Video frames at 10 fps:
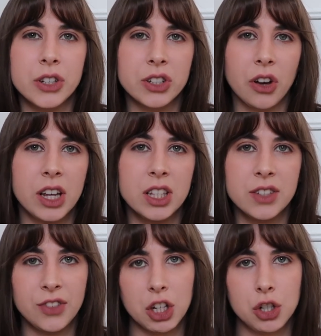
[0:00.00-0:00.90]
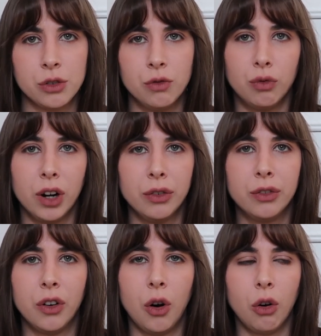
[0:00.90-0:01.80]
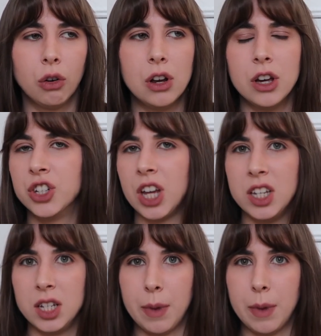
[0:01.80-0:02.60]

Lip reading: a science fiction riff on J.G.